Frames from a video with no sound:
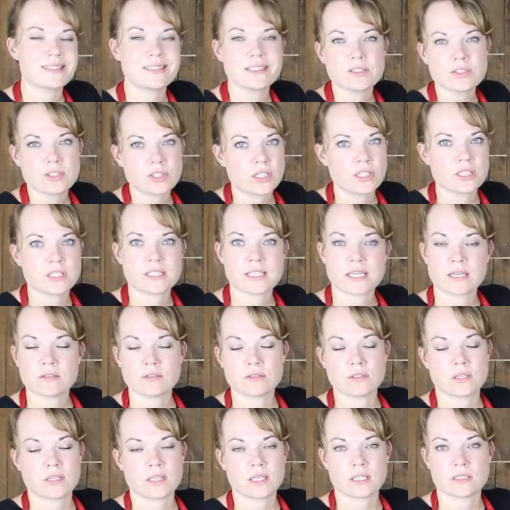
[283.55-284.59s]
Still turns
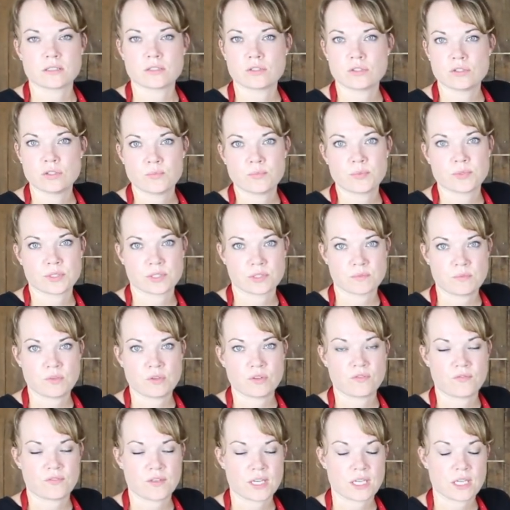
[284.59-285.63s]
out like a super
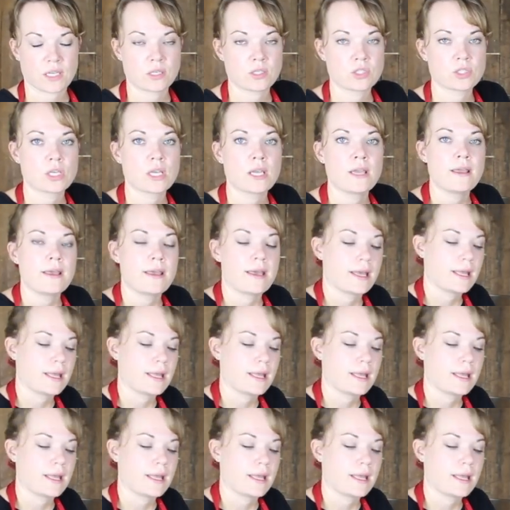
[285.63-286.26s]
smooth finish,